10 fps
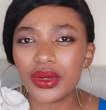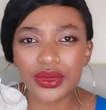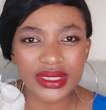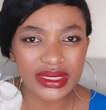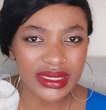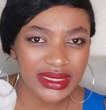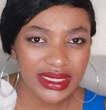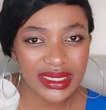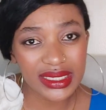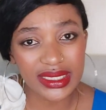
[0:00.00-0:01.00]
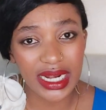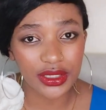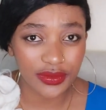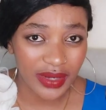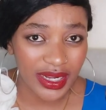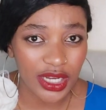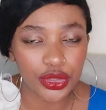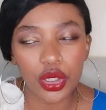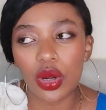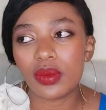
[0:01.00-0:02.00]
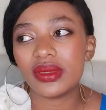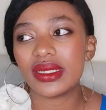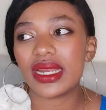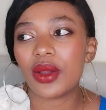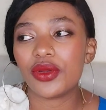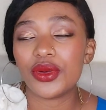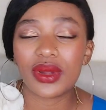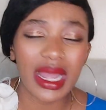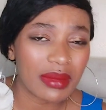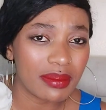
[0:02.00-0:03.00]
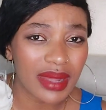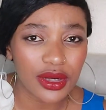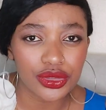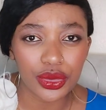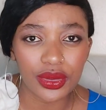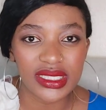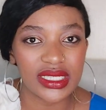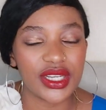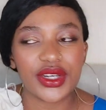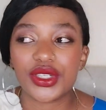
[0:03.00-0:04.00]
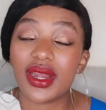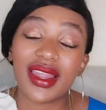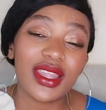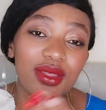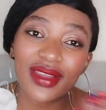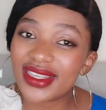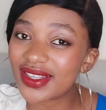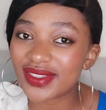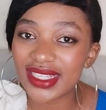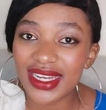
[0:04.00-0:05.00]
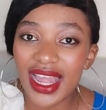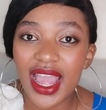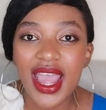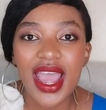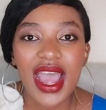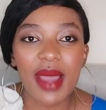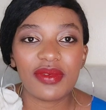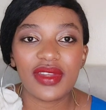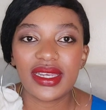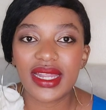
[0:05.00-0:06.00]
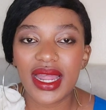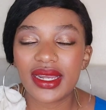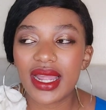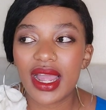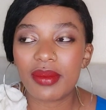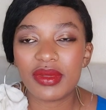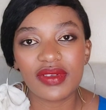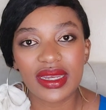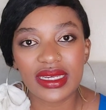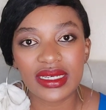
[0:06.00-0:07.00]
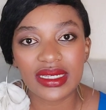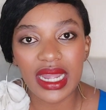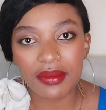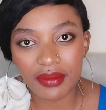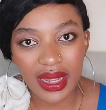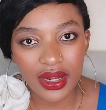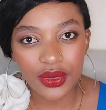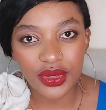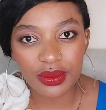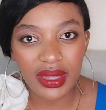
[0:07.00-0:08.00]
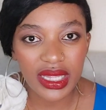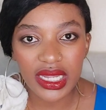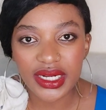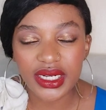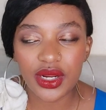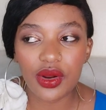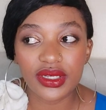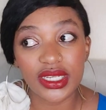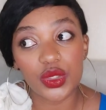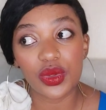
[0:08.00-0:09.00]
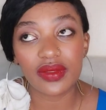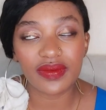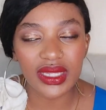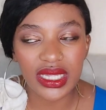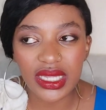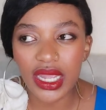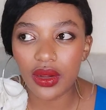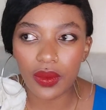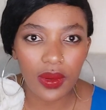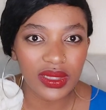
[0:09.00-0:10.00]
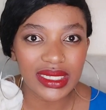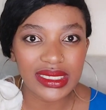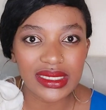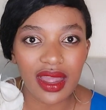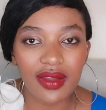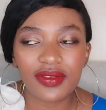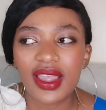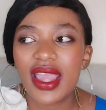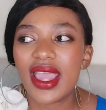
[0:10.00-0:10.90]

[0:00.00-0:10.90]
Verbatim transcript: You know, still trying to find a job now. You know, coming back to content creation. I think you guys have seen. I've even done. Um, even come back with making content with Fiki and all that stuff